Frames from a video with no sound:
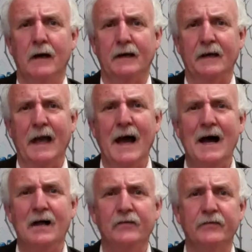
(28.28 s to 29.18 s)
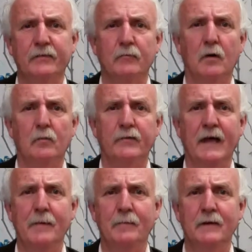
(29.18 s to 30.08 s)
aghast at what was
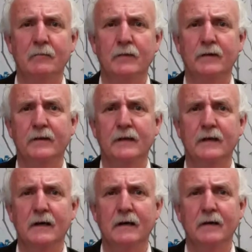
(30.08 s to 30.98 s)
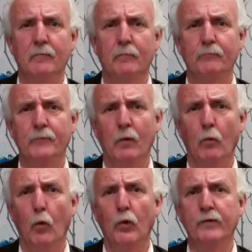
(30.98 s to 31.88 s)
happening with the
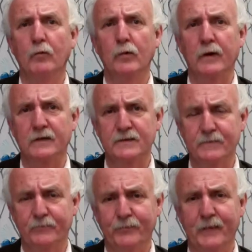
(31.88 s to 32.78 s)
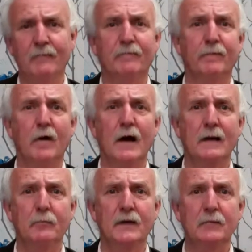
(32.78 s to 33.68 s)
waterworks and
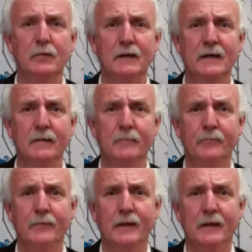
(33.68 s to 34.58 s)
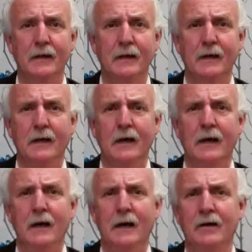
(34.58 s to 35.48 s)
flying people in.
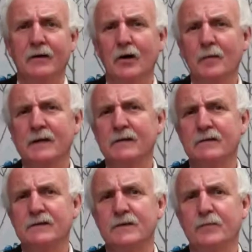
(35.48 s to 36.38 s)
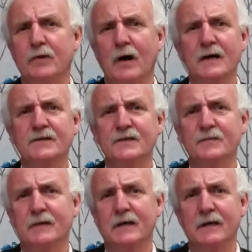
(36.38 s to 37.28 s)
And I commented, it
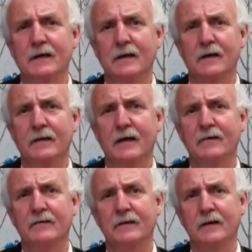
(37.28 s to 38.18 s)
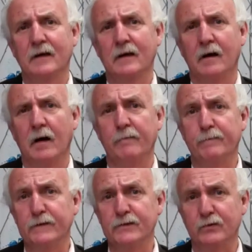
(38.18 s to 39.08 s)
surprises me that
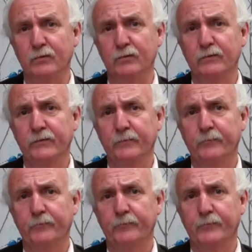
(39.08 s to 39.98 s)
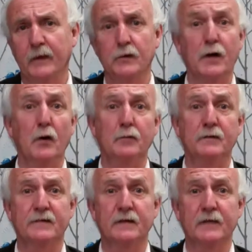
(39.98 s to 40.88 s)
officials don't
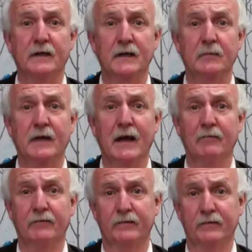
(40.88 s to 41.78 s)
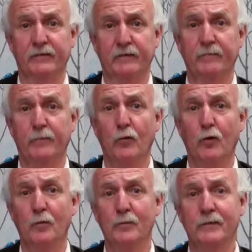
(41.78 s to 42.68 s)
seem to keep councillors
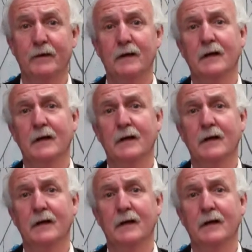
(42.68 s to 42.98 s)
informed,